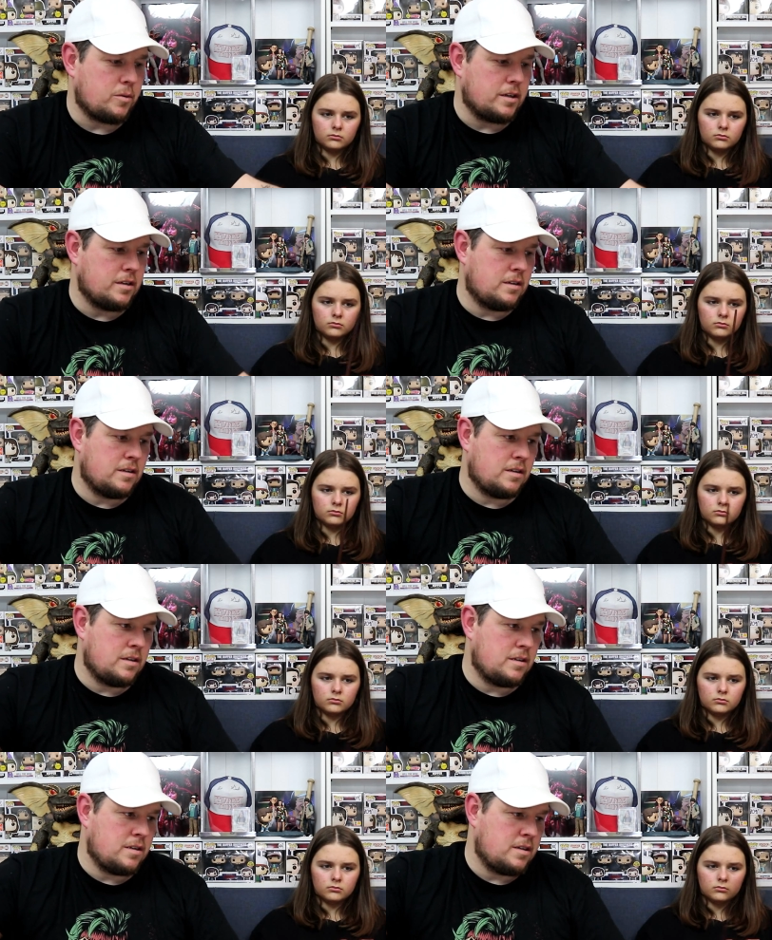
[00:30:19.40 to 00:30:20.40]
Speaker 1: quid
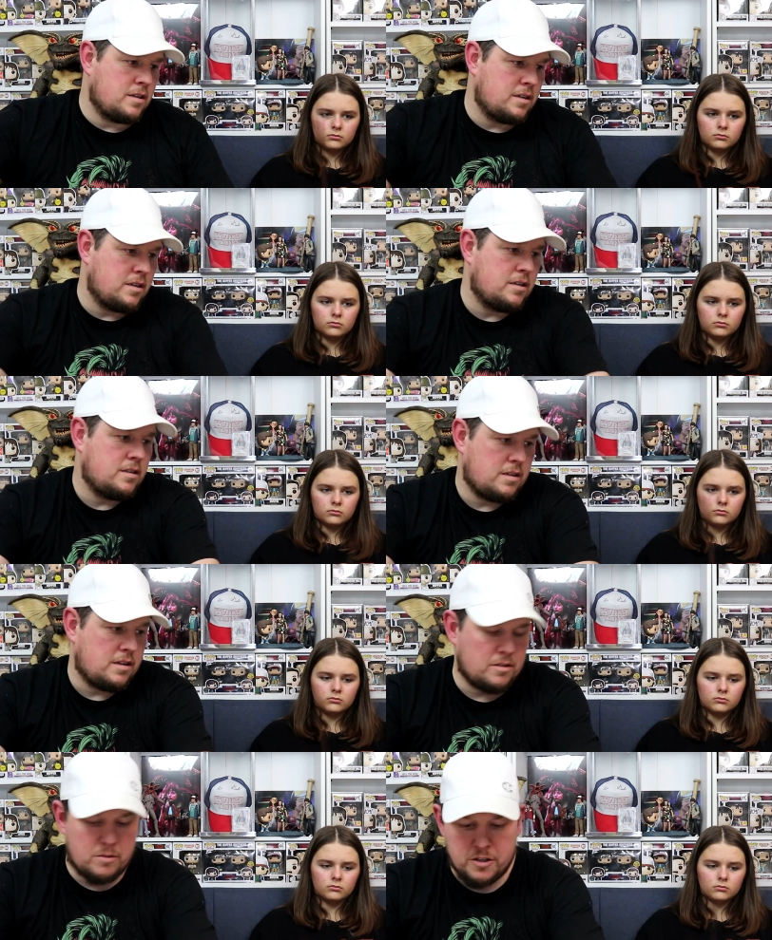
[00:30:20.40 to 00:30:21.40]

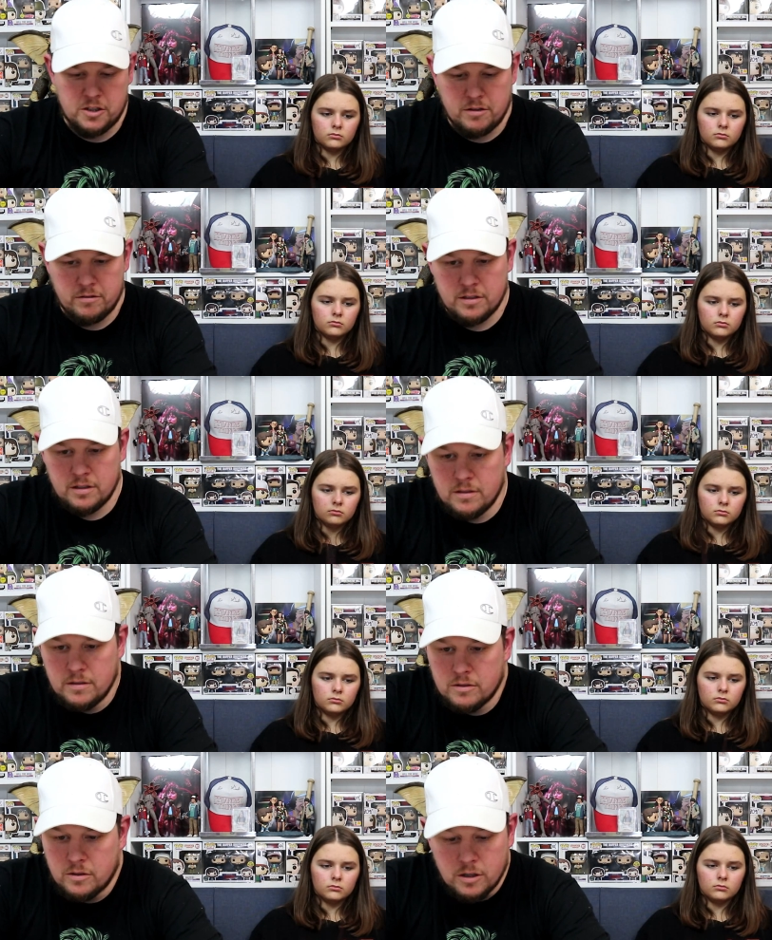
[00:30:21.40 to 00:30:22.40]
is quite generous.
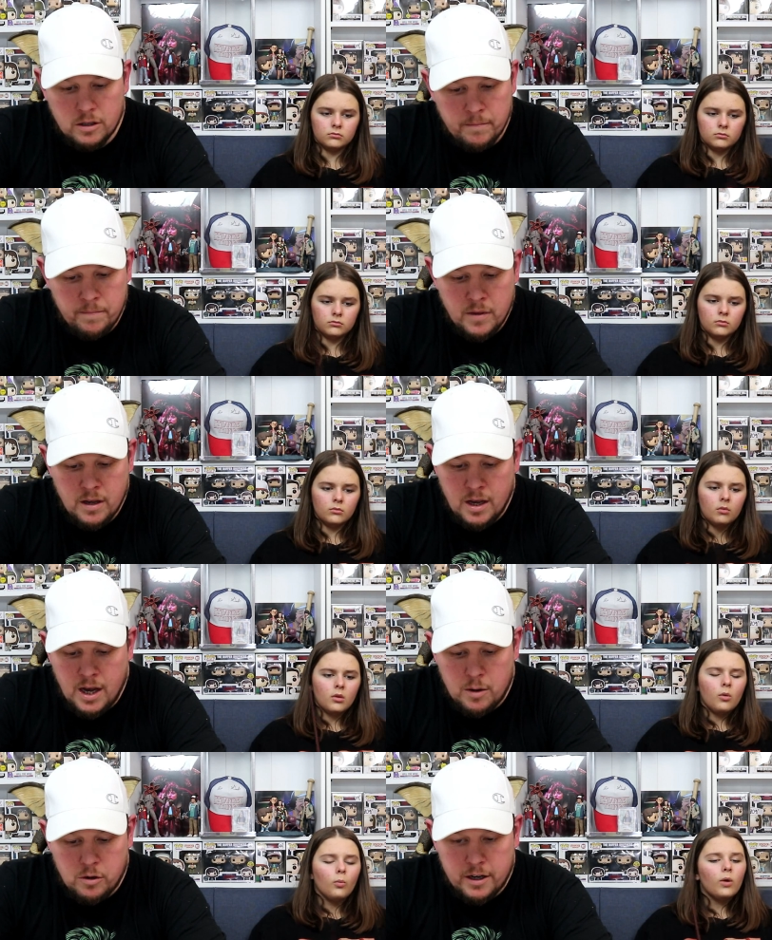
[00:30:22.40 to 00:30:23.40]
So
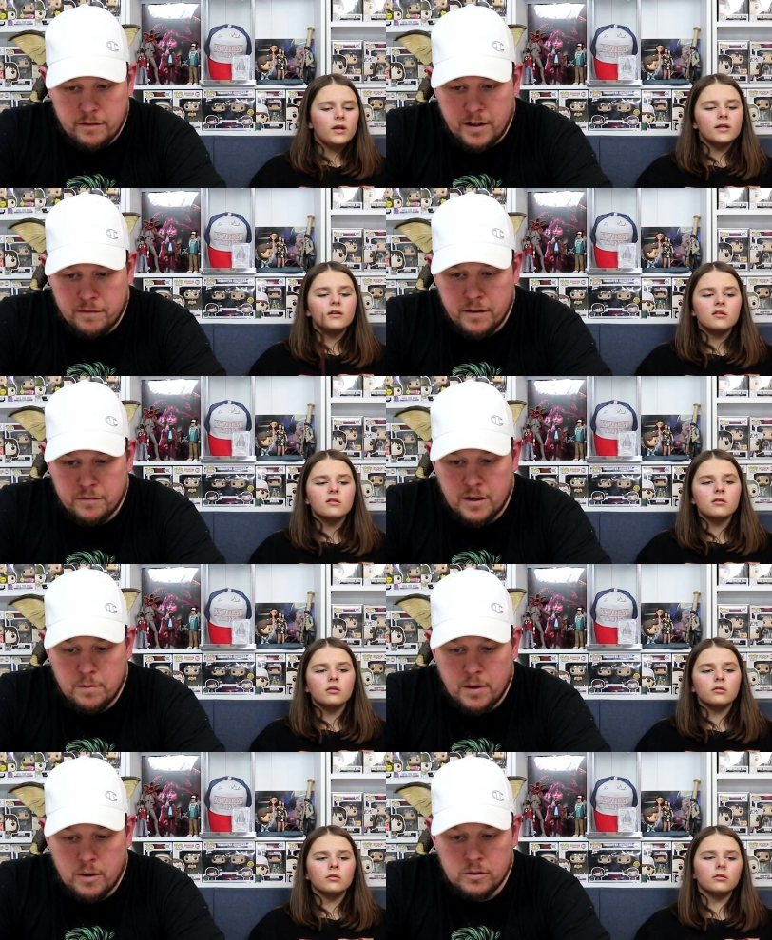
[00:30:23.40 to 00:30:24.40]
I'm going to give that 15
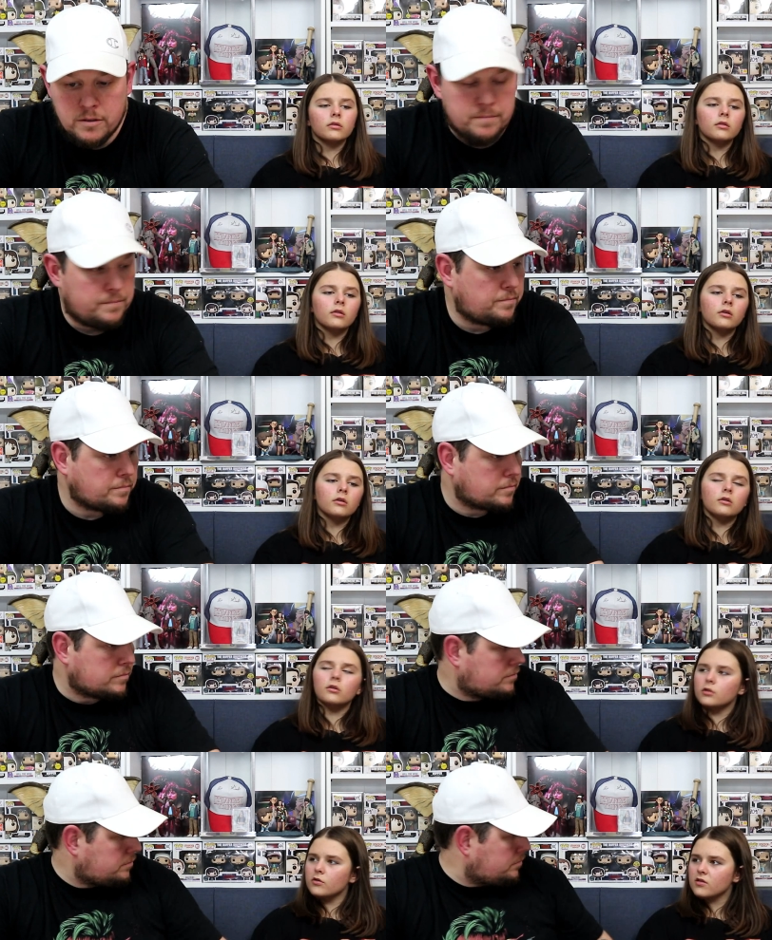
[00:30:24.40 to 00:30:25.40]
pound. The
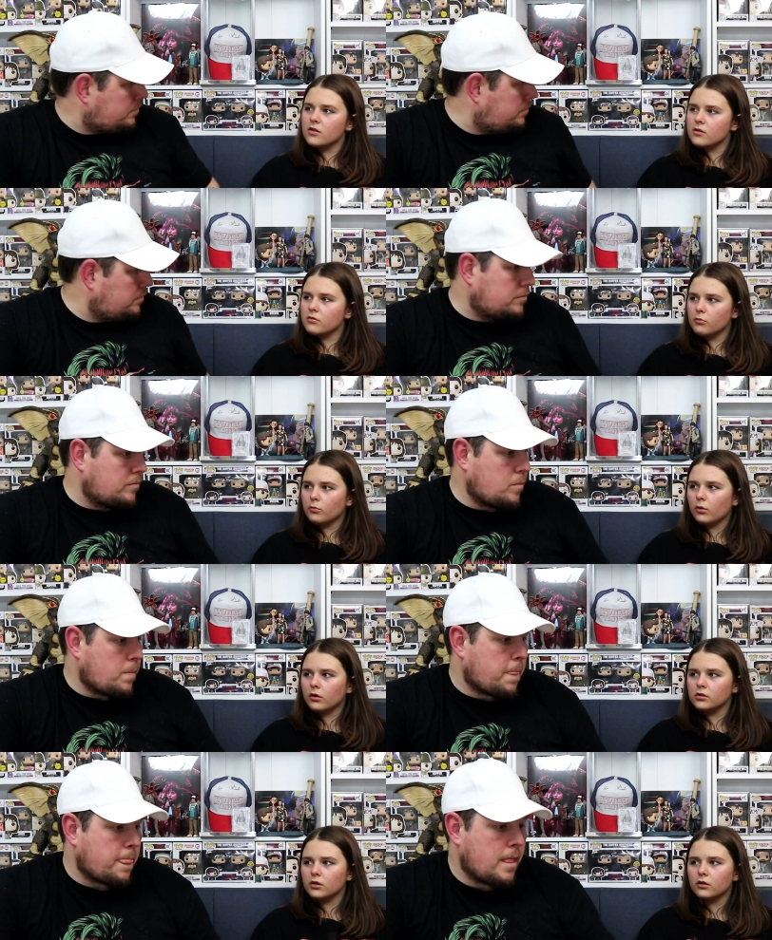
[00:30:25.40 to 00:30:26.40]
Speaker 2: new season of
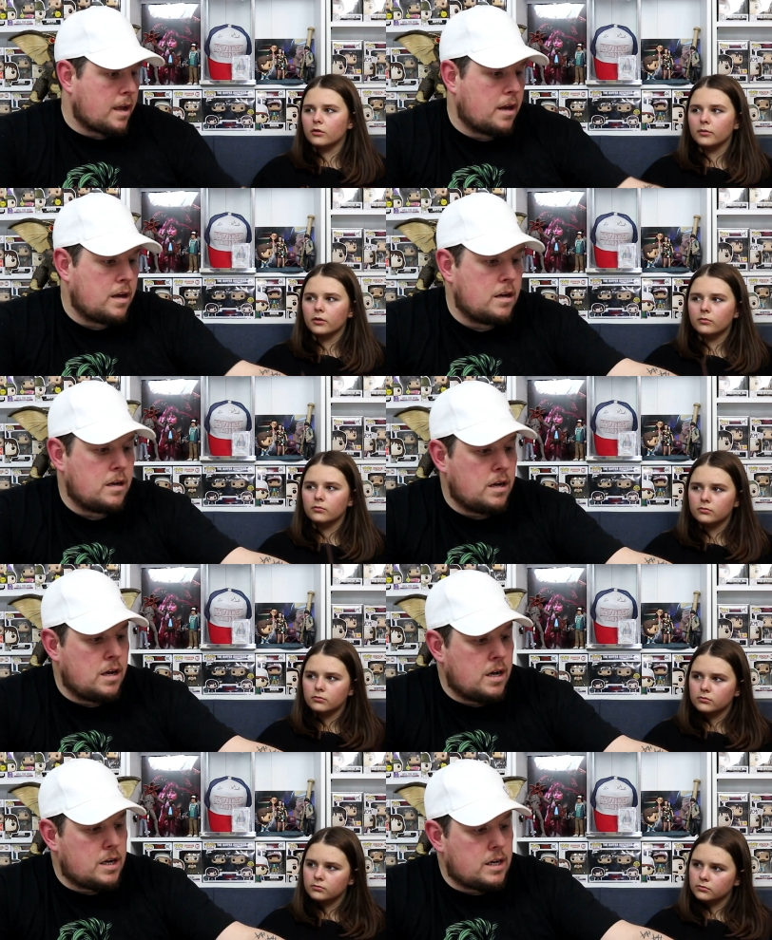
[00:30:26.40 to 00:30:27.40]
Walking Dead coming up.
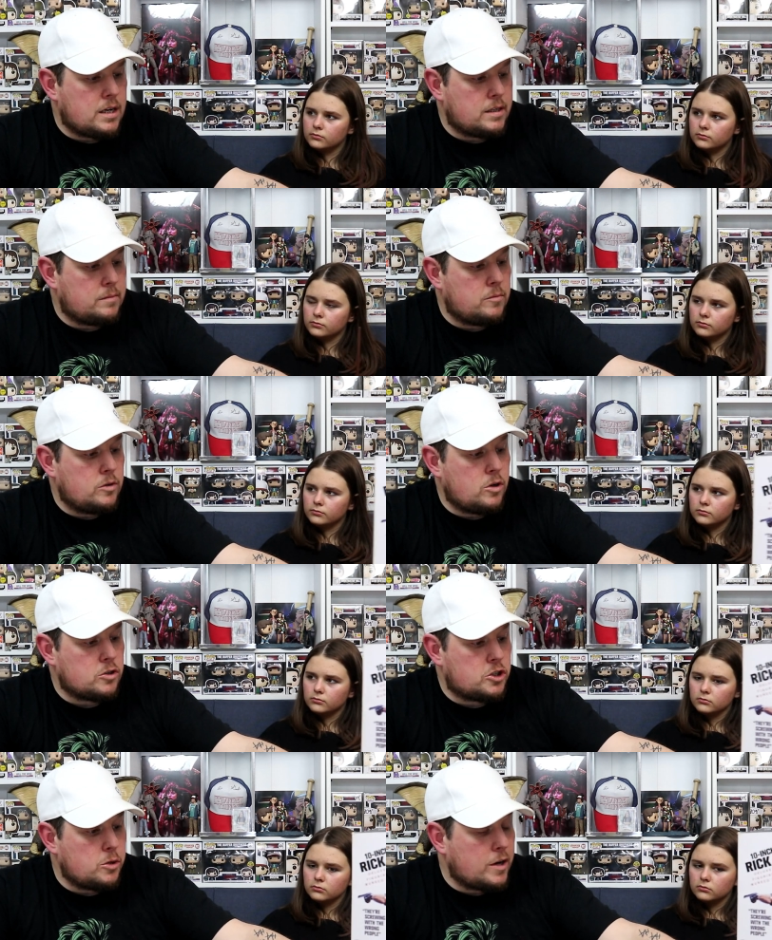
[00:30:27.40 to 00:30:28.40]
Speaker 1: I'm not
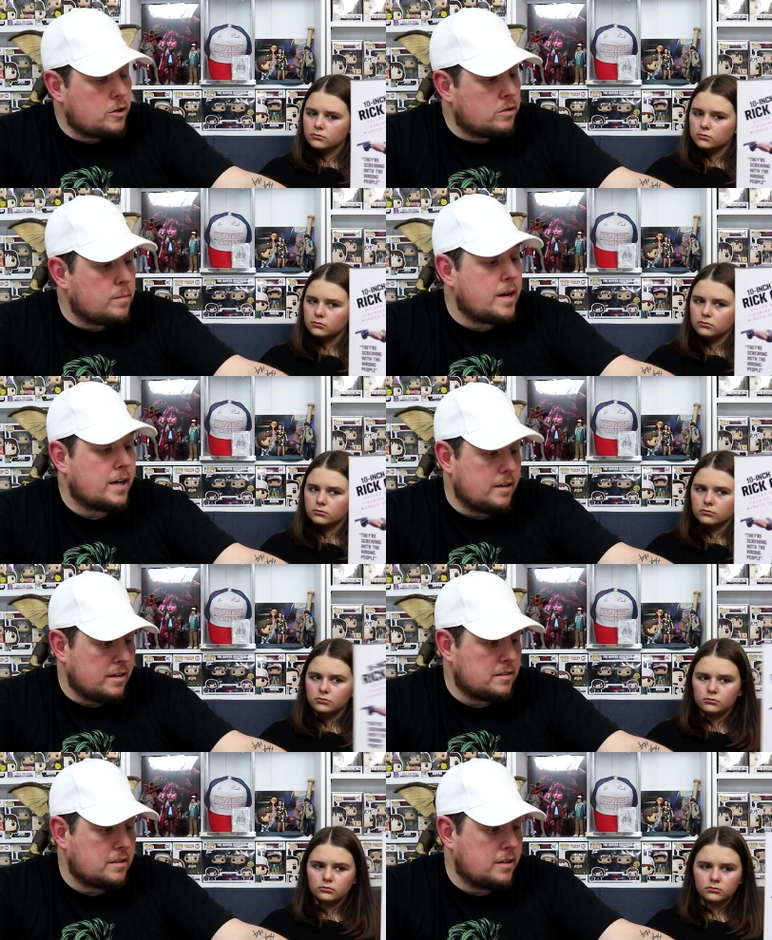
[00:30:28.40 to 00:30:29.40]
sure. I know they're making it.
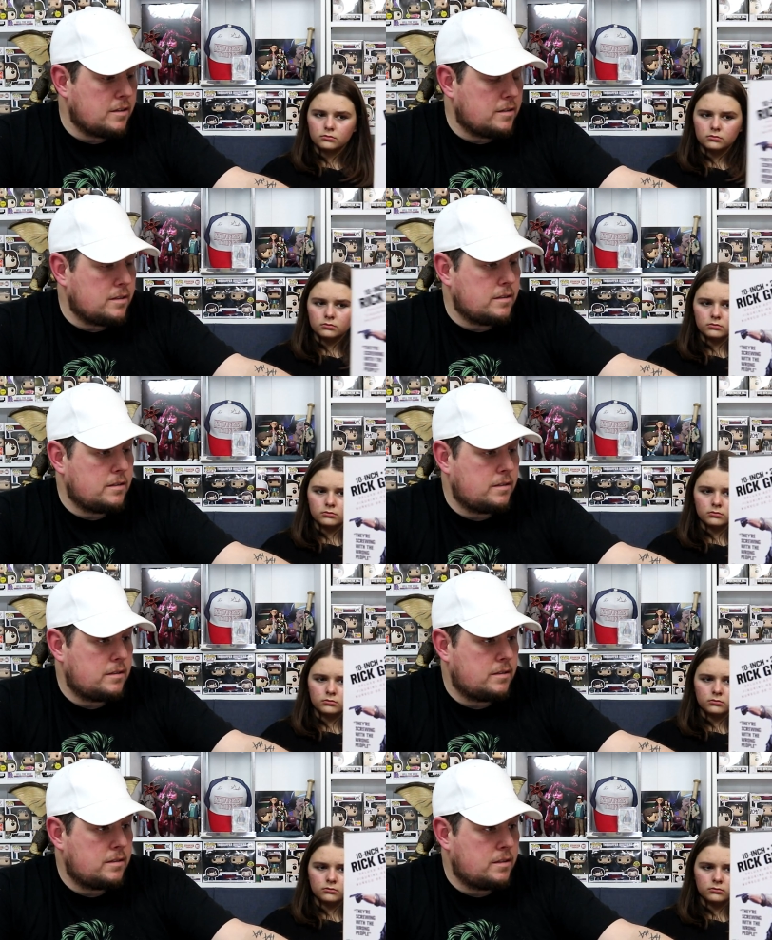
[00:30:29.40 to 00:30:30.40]
I've seen it on
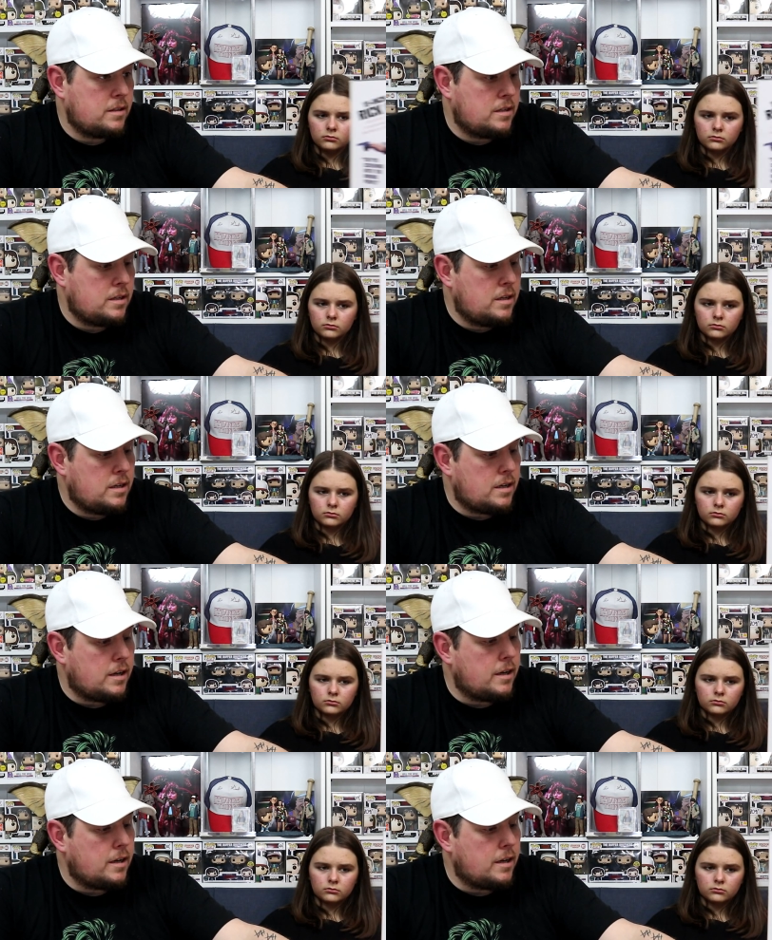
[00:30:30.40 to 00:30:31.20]
the